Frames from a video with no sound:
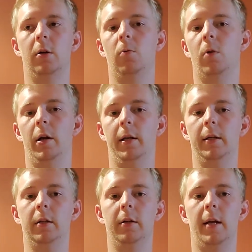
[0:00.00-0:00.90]

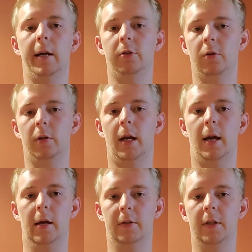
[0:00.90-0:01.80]
running natural
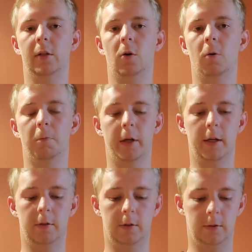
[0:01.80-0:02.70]
gas and coal
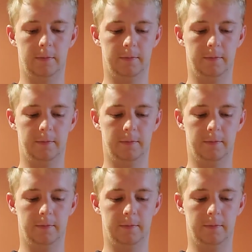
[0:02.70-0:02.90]
plants.